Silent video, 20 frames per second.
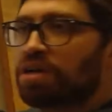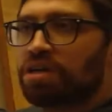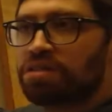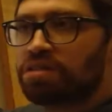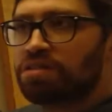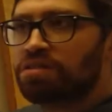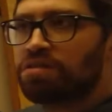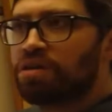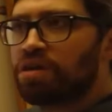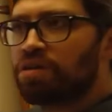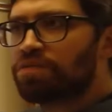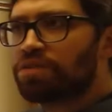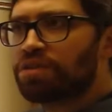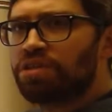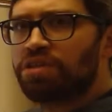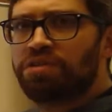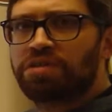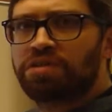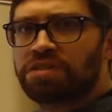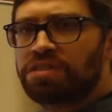do, hopefully you
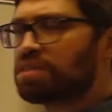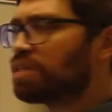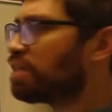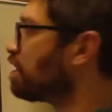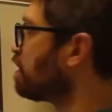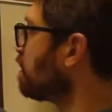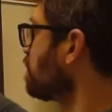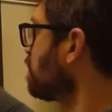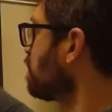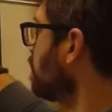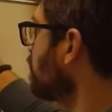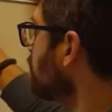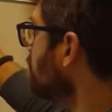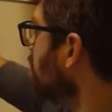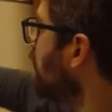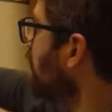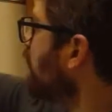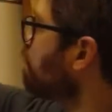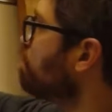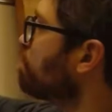can see this, it says
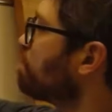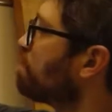label the